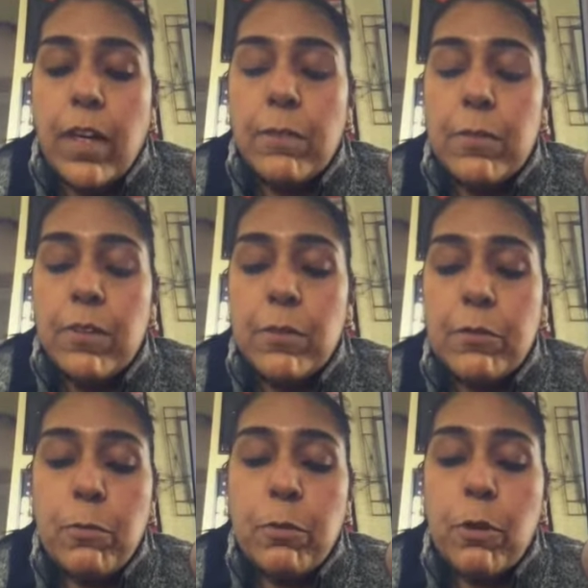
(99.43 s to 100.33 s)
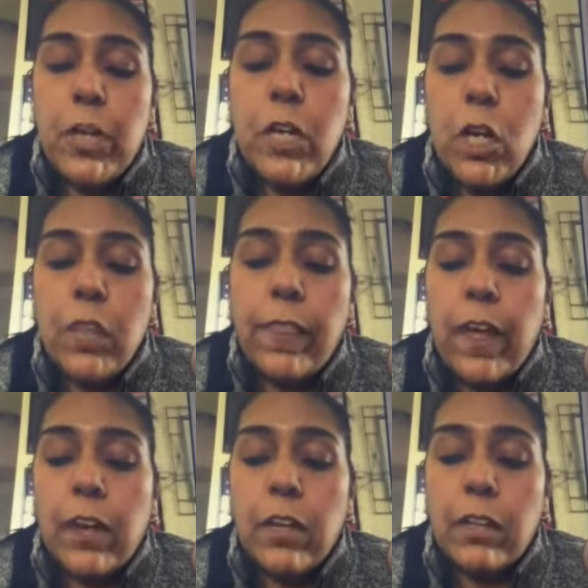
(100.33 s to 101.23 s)
any person from Puerto Rico
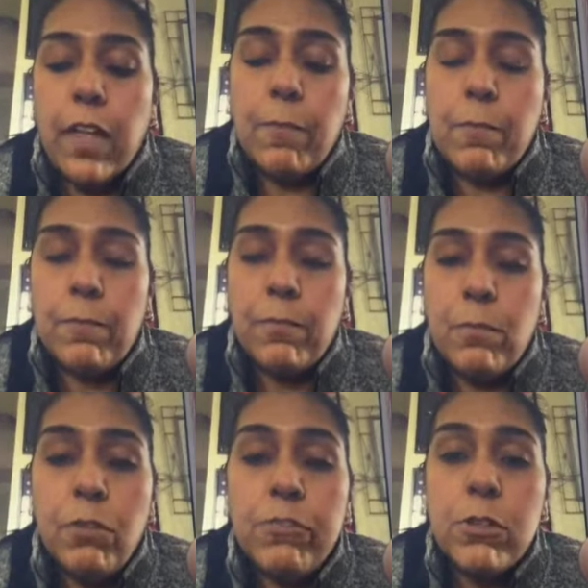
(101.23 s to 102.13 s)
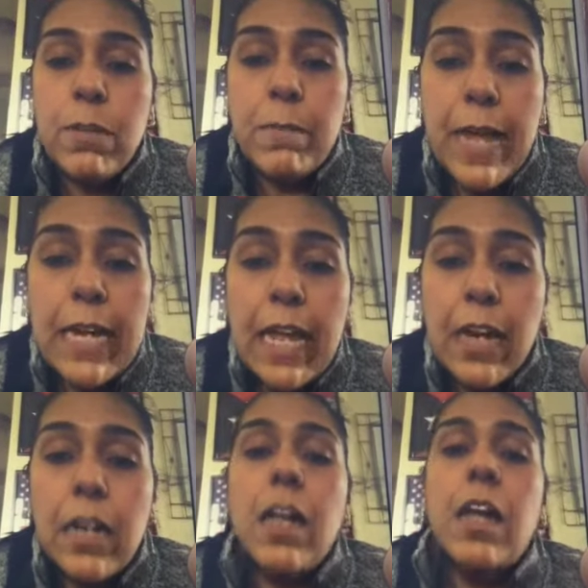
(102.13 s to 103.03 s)
that moves to the
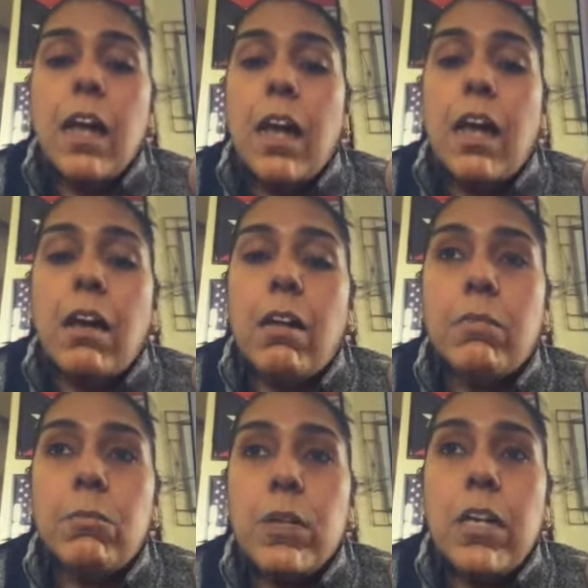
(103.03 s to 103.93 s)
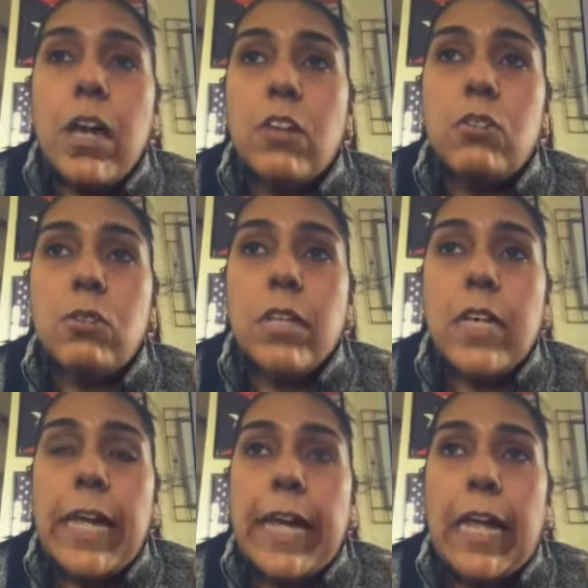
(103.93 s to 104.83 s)
mainland, we
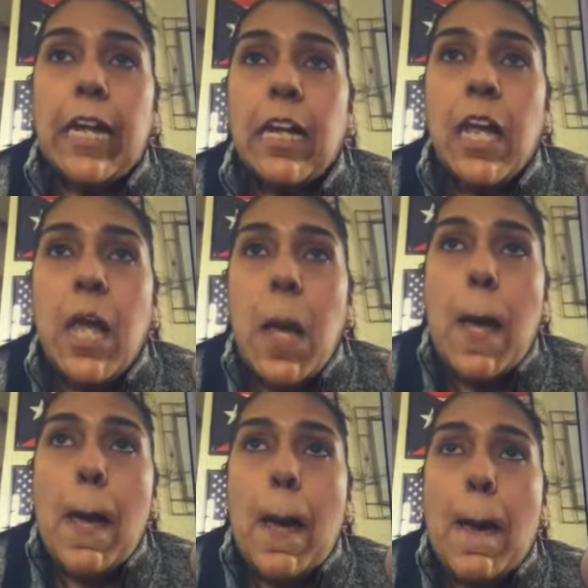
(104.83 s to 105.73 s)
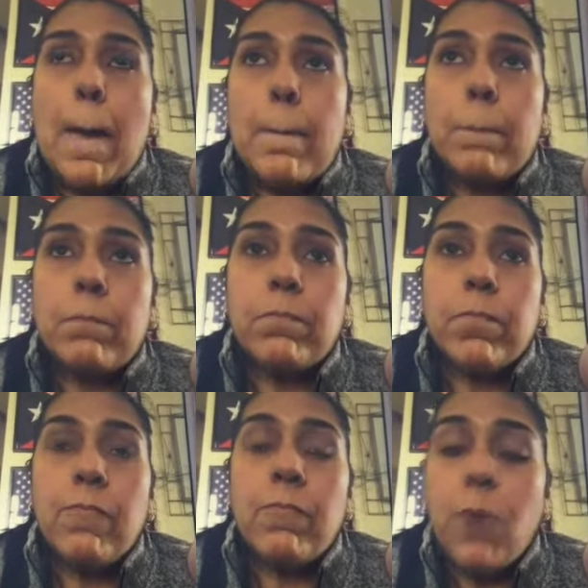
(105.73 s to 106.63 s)
actually can
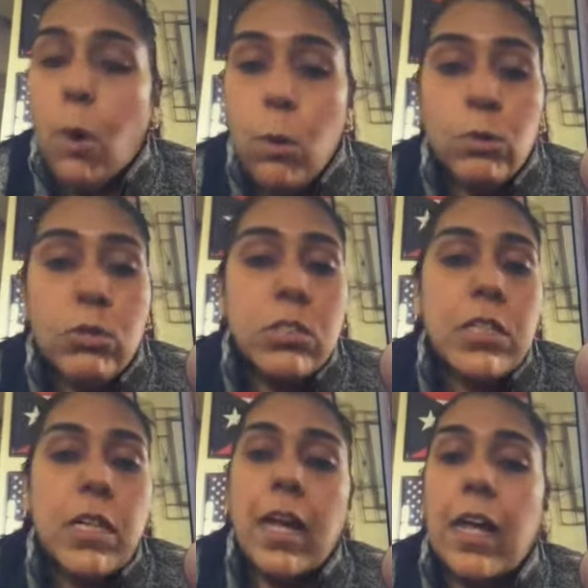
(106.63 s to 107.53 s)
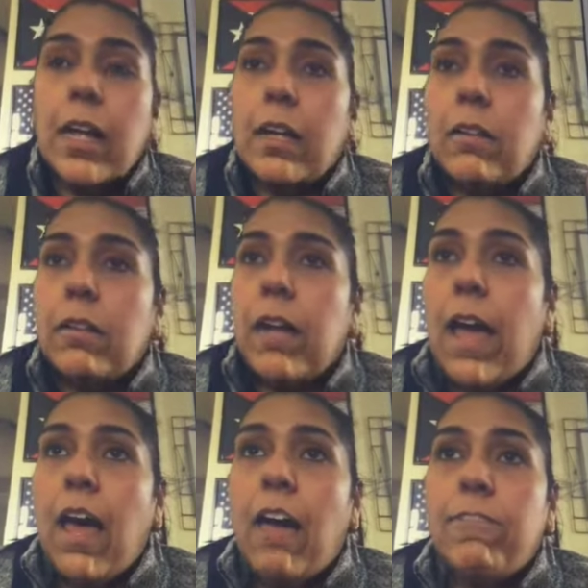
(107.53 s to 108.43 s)
vote and
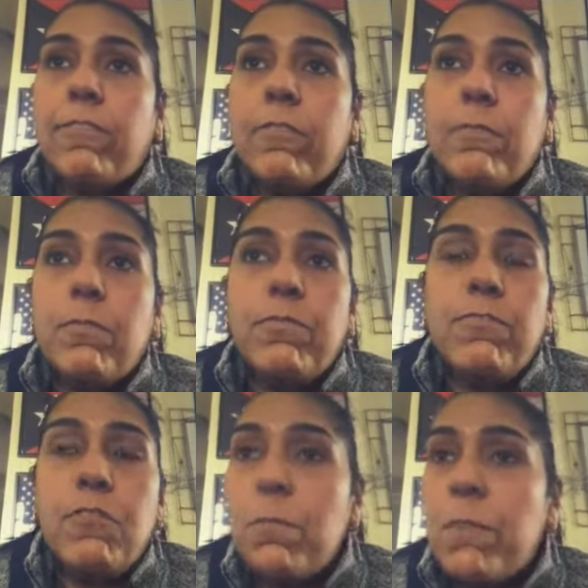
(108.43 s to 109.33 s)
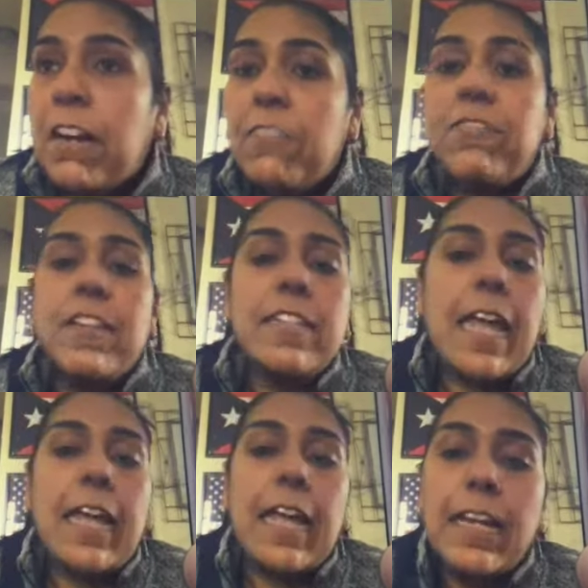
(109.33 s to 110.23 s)
have full benefits
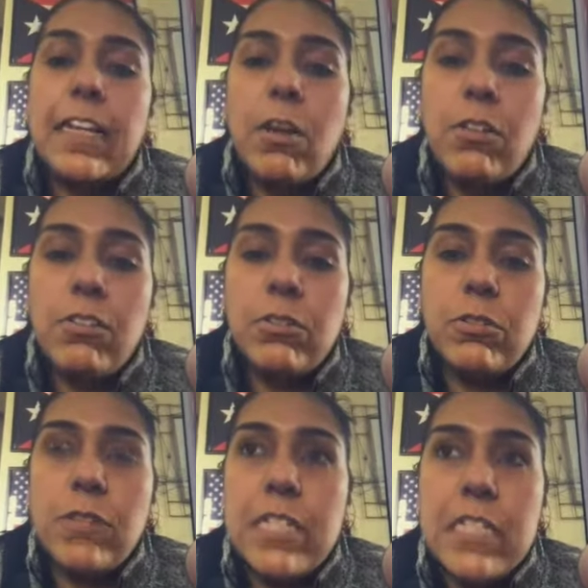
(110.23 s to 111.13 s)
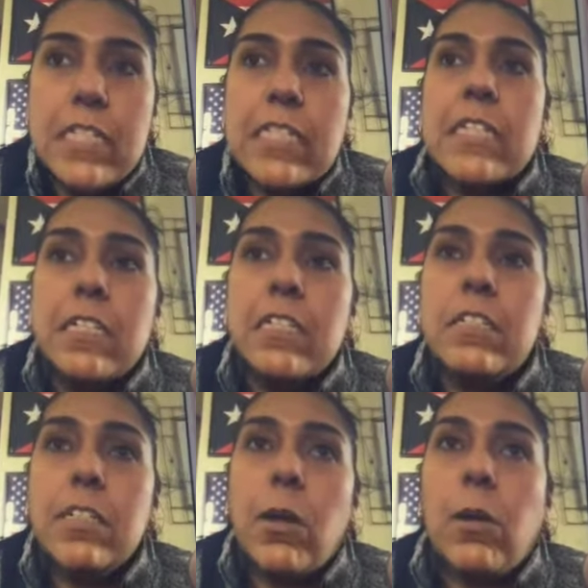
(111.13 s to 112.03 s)
like any other U.S. citizen.
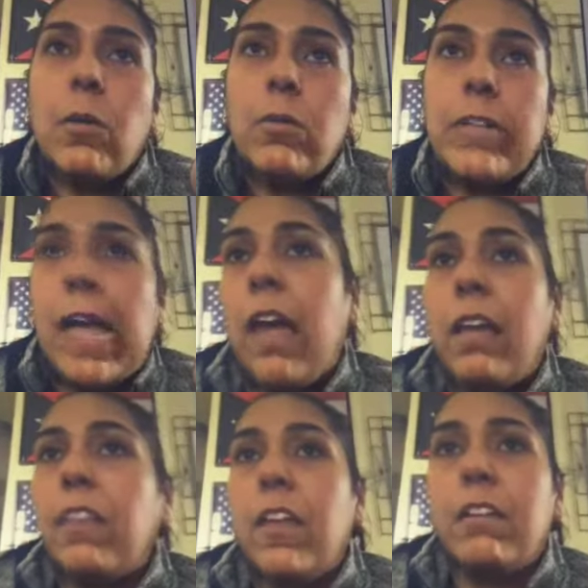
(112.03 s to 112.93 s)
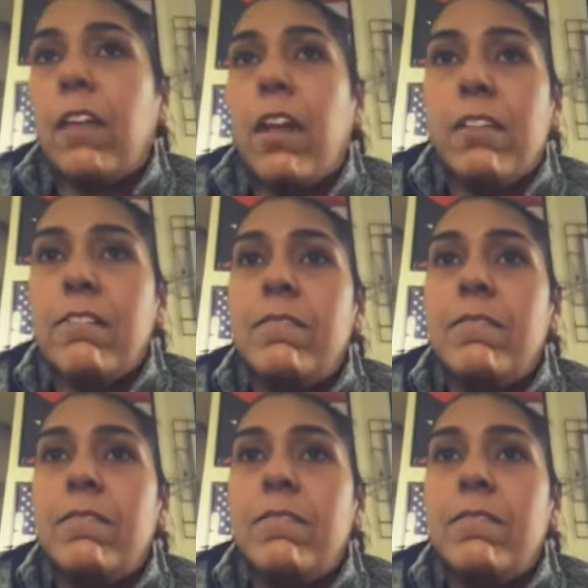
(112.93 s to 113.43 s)
So yeah, I think that